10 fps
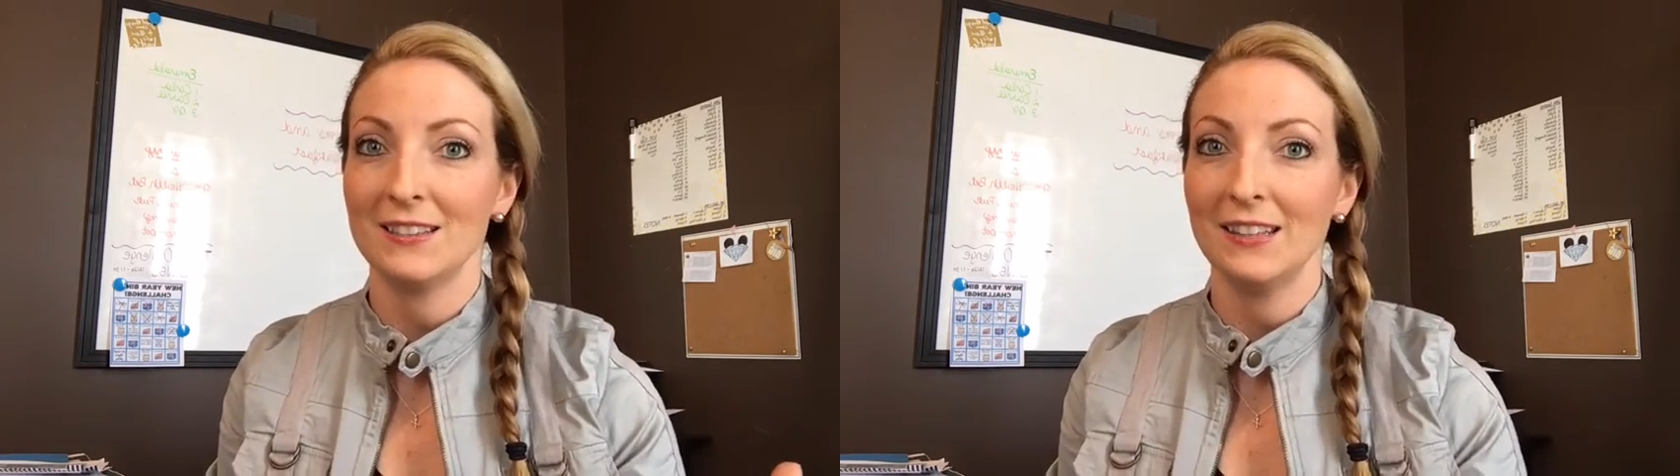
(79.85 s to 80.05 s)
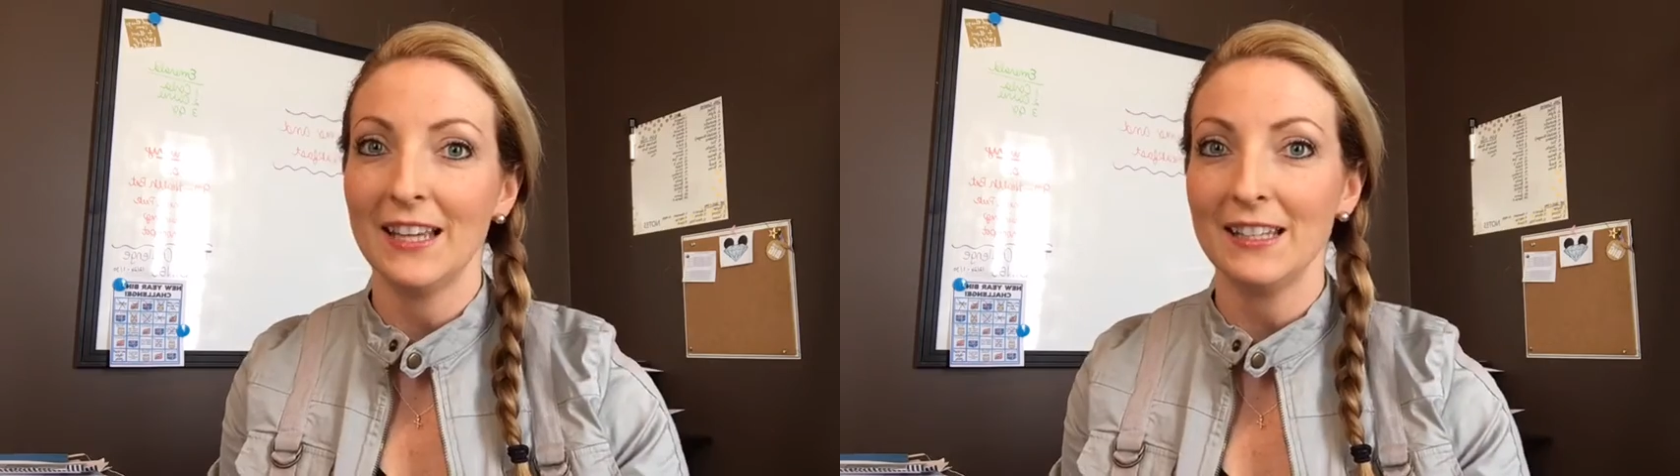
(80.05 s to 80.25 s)

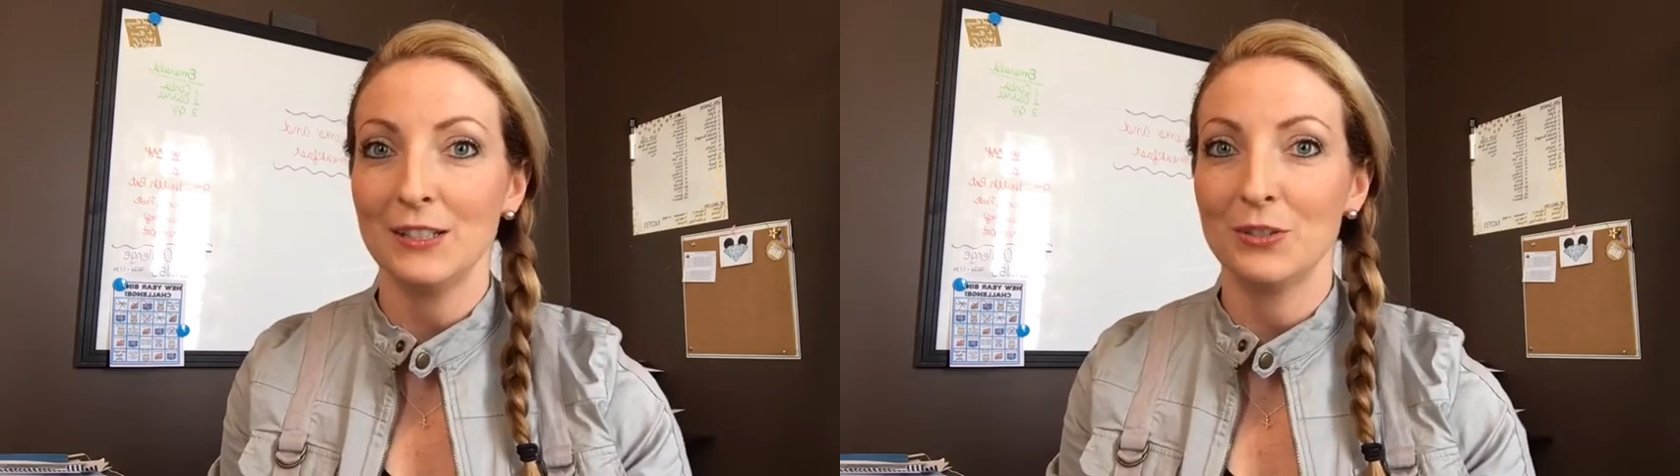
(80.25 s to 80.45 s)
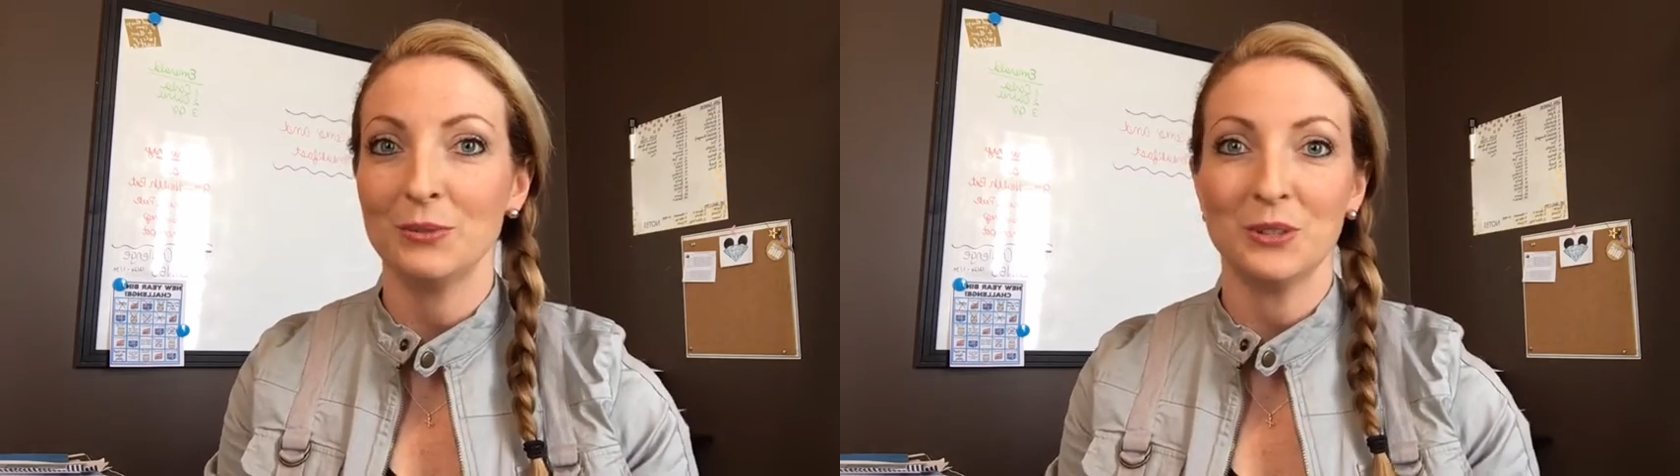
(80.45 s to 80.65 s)

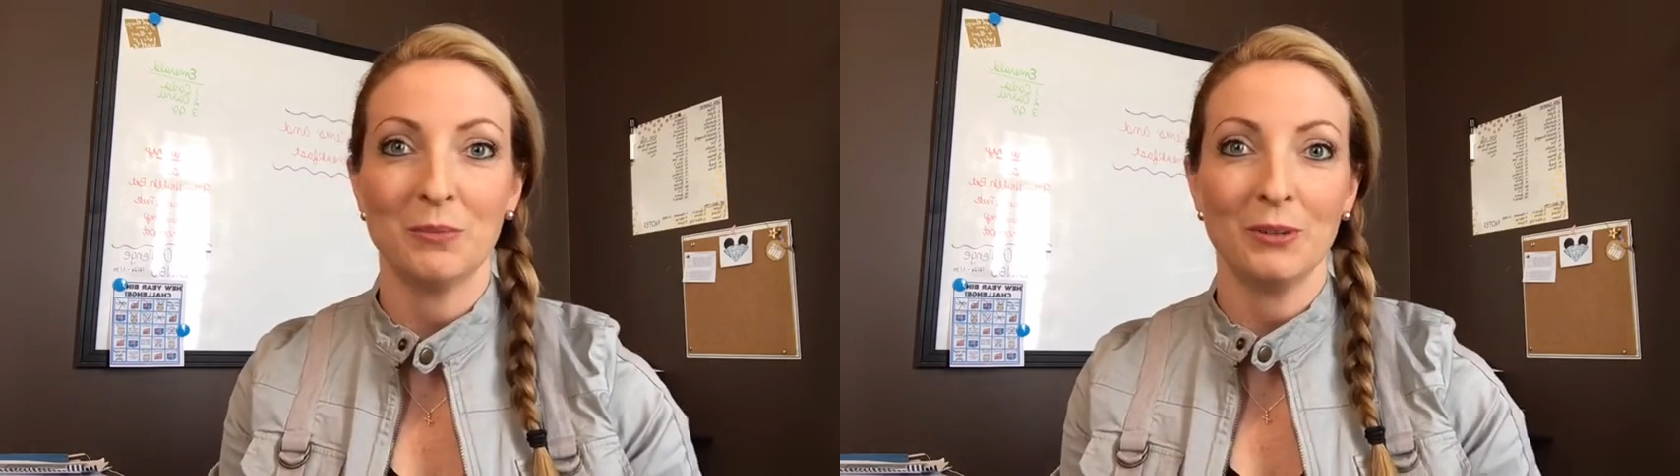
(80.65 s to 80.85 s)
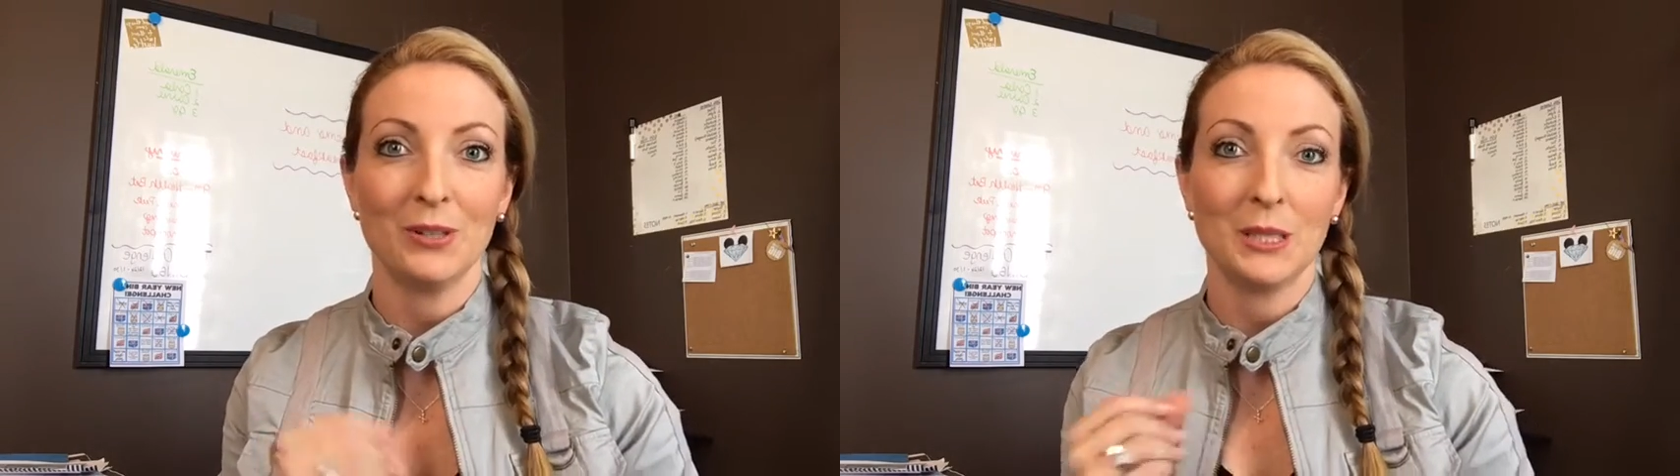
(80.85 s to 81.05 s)
leggings
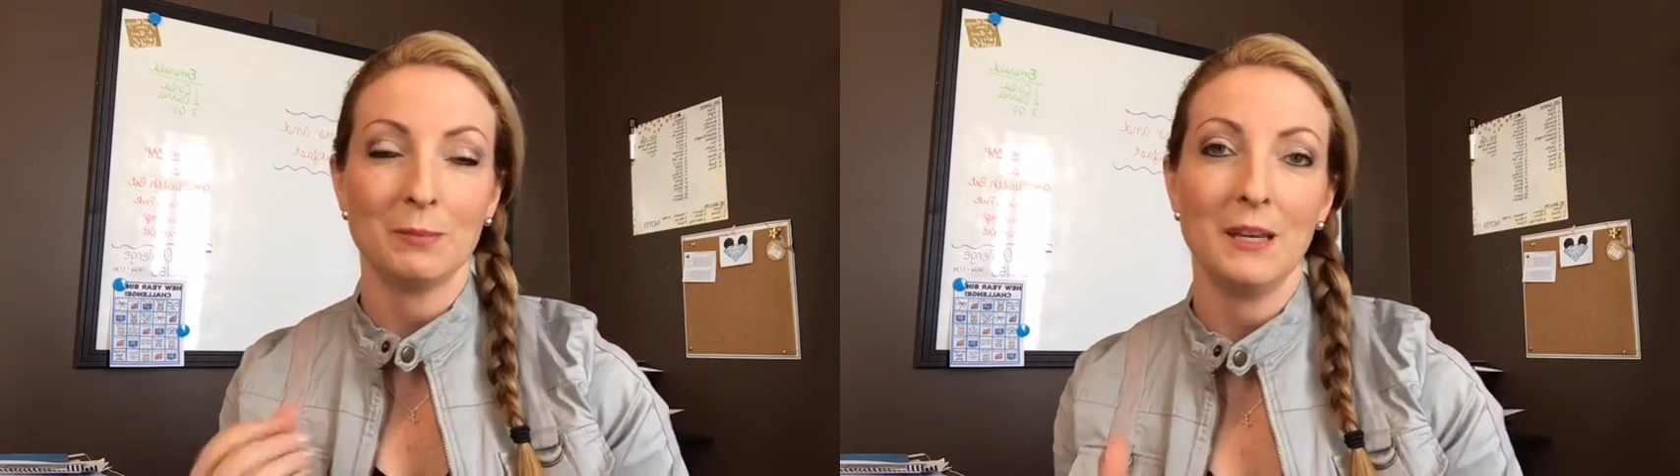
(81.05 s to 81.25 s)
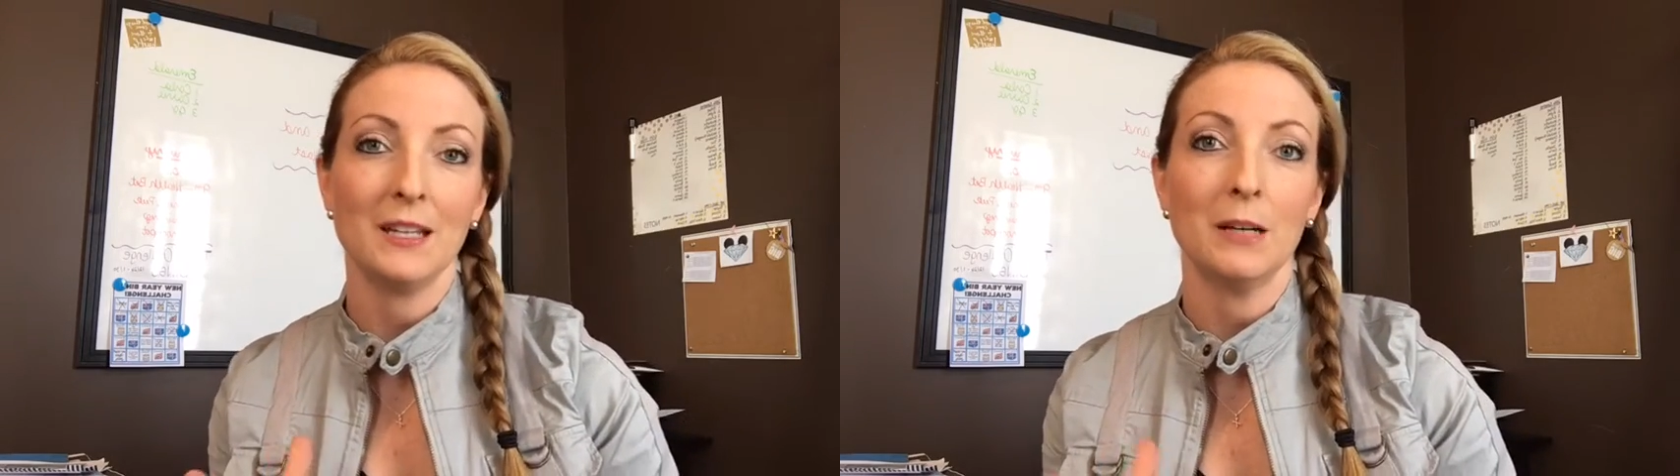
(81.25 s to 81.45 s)
group or this
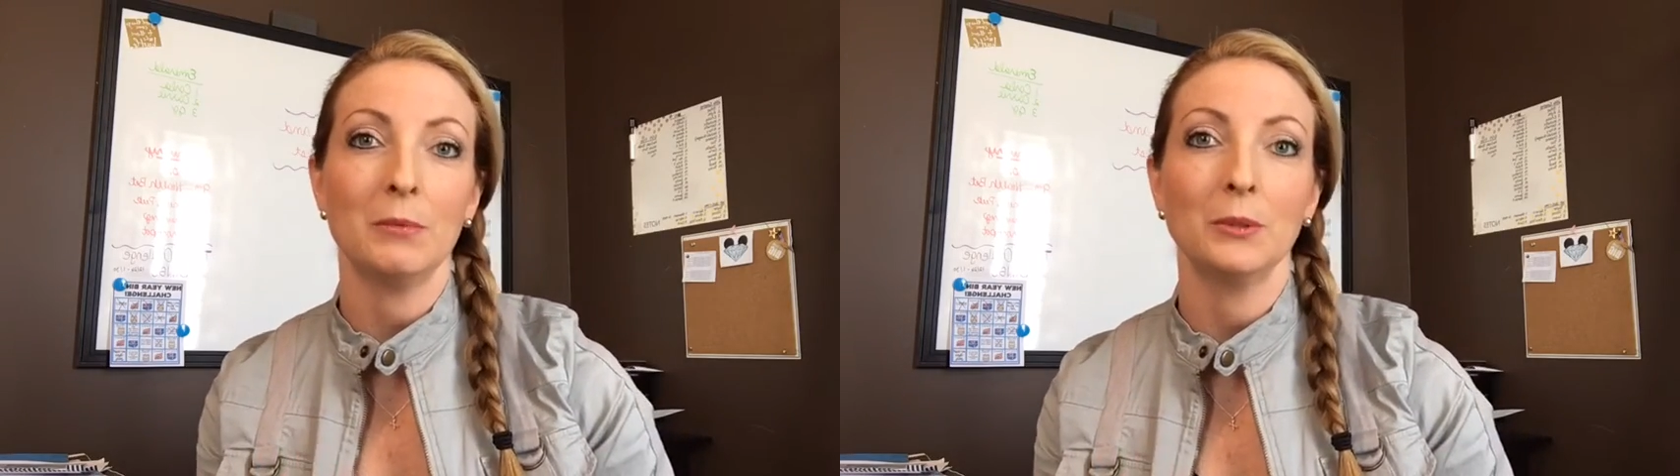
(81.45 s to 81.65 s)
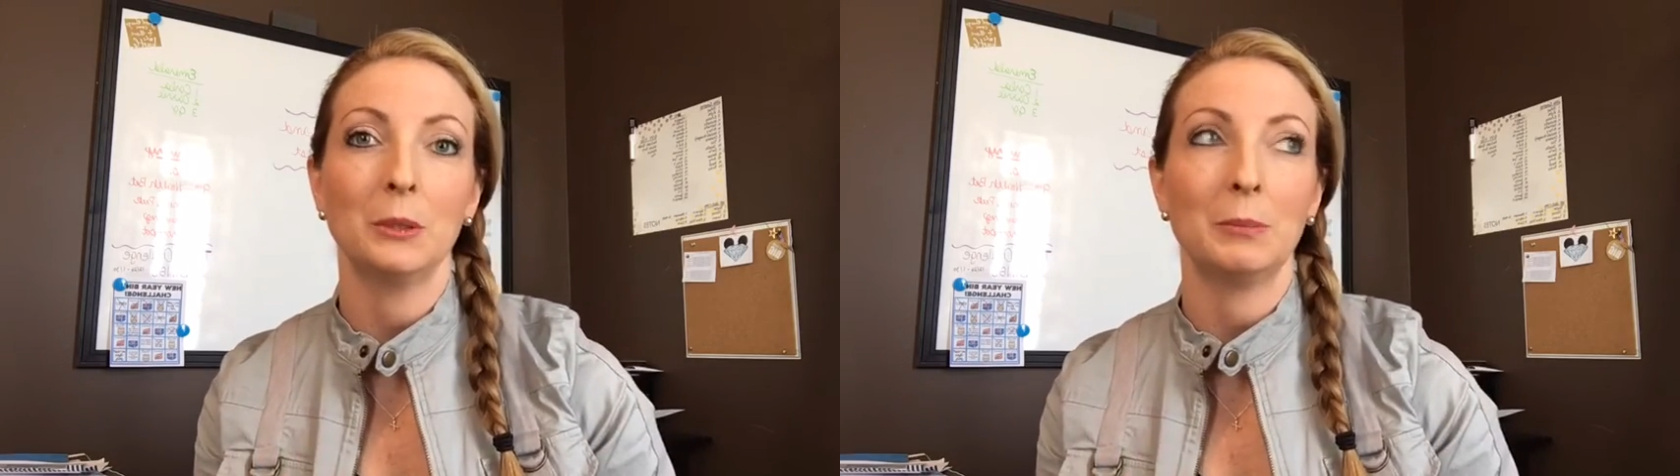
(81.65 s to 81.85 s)
makeup
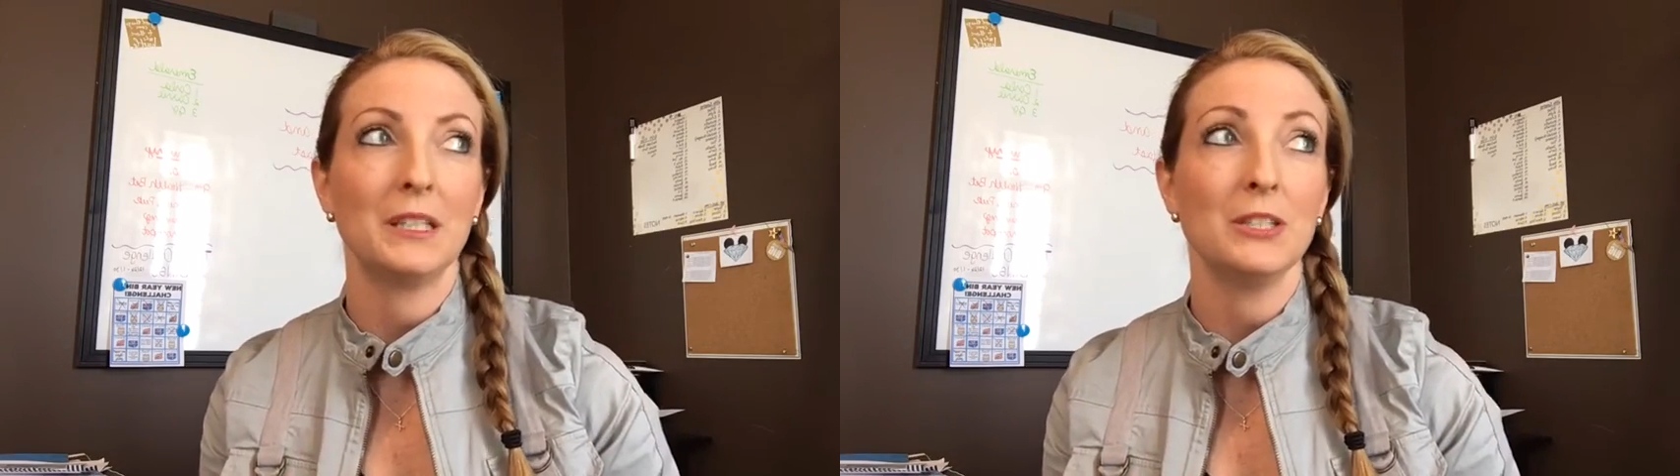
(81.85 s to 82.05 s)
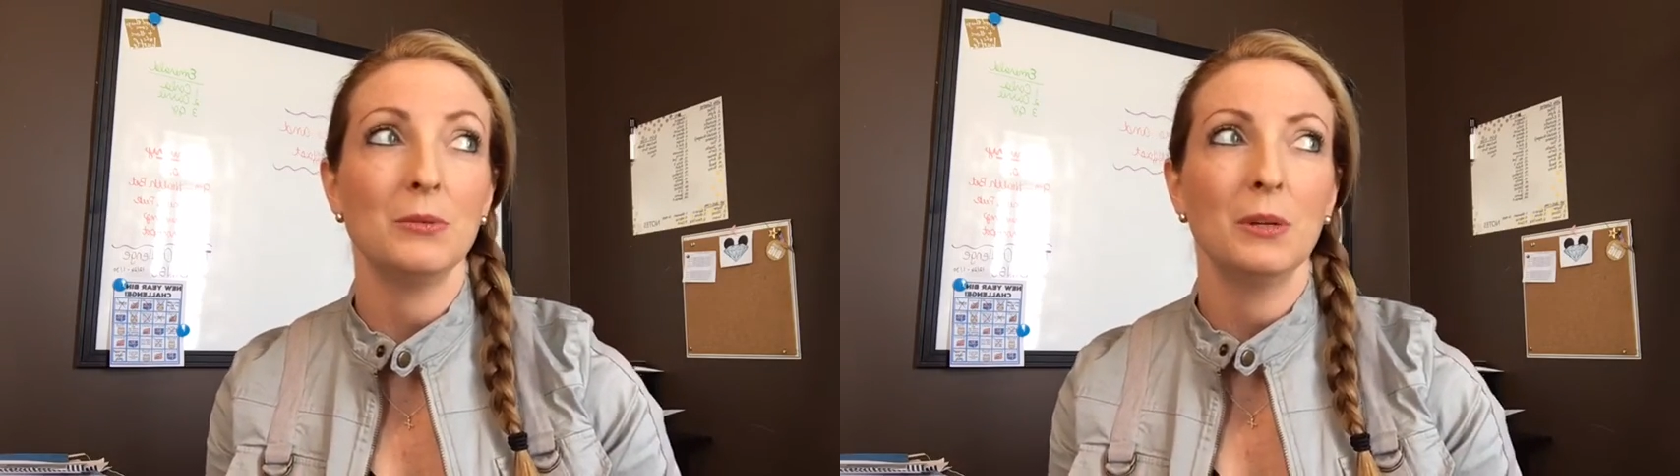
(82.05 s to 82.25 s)
group,
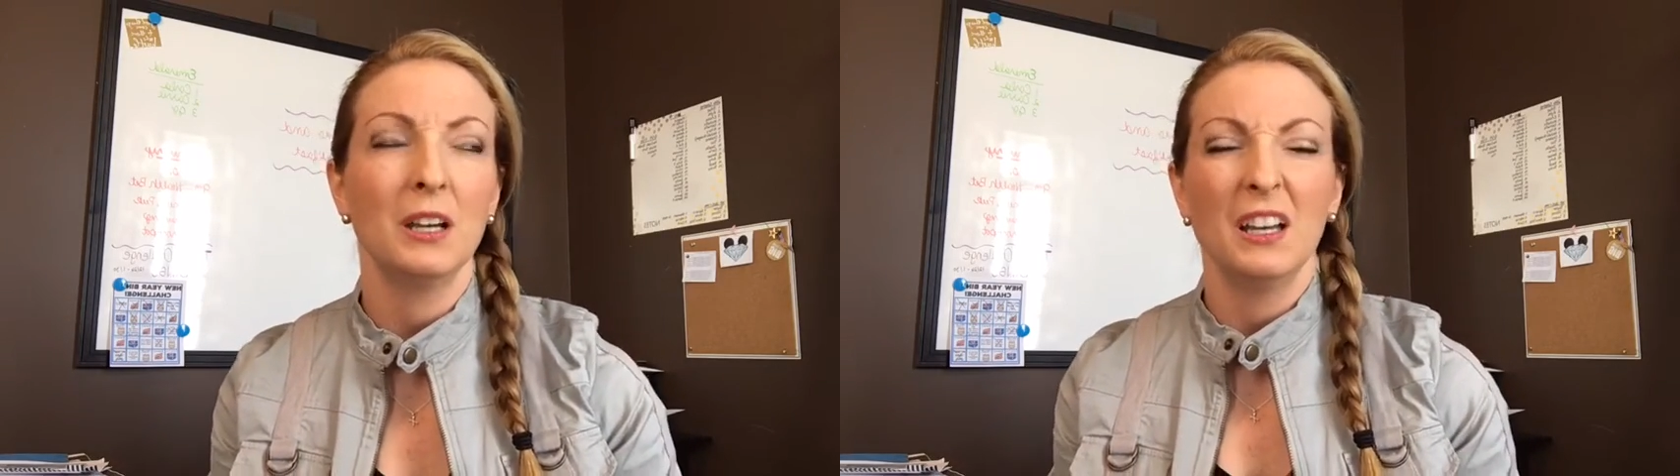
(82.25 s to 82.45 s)
and you